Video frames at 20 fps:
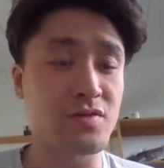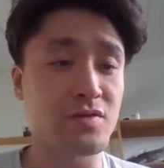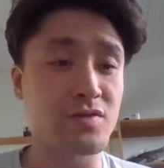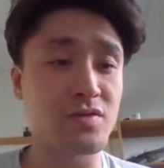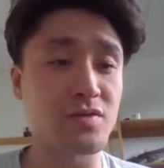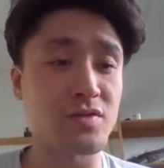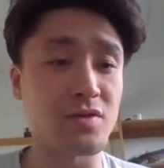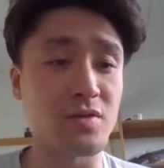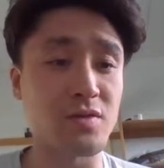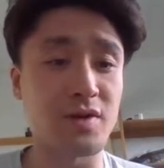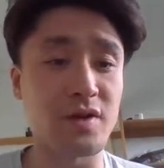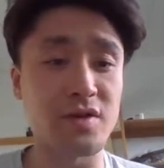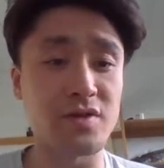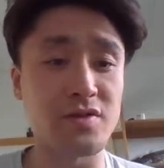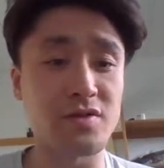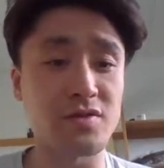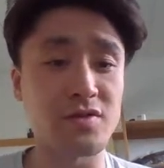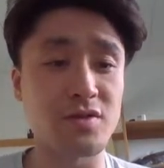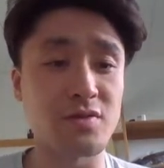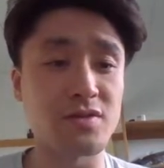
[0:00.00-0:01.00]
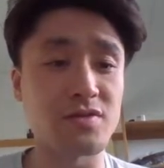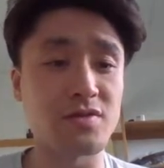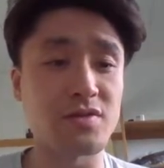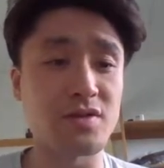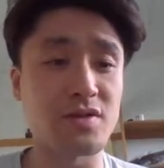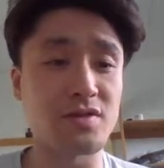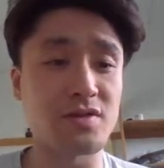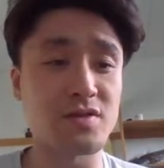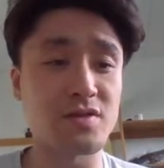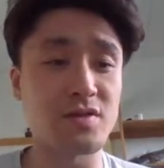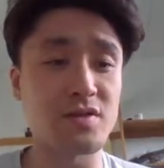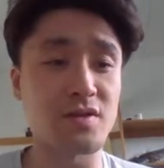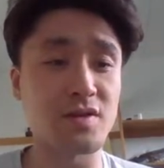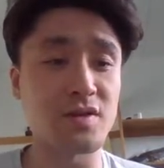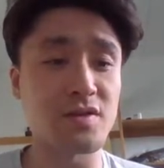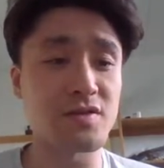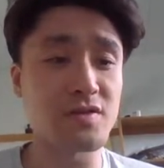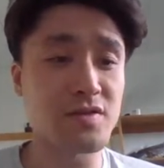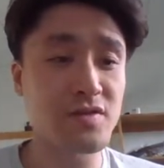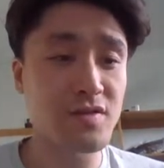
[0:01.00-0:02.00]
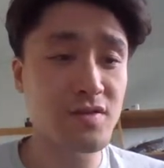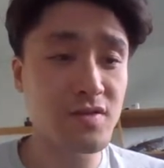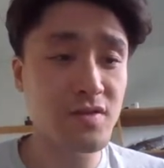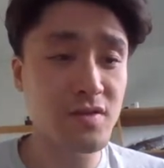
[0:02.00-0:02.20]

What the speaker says: okay, so what's this? Yes.